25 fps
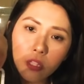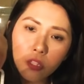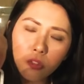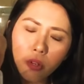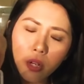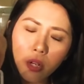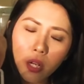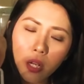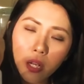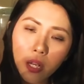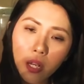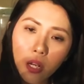
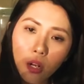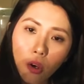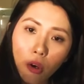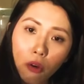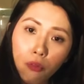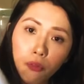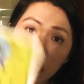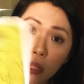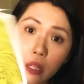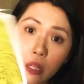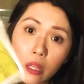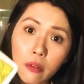regarding an
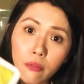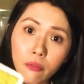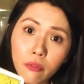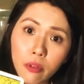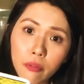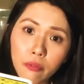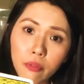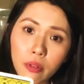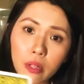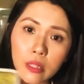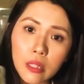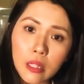offer. In
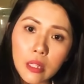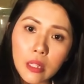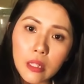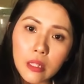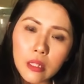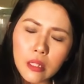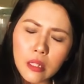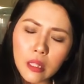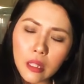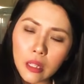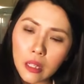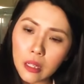reverse,
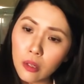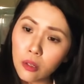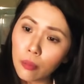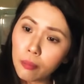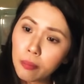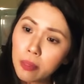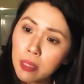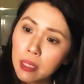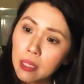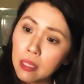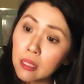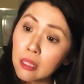it could
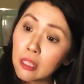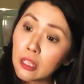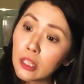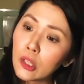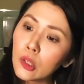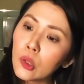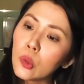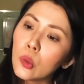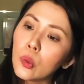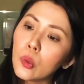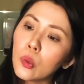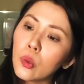be
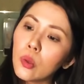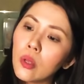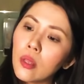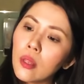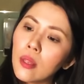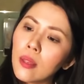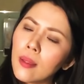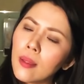you.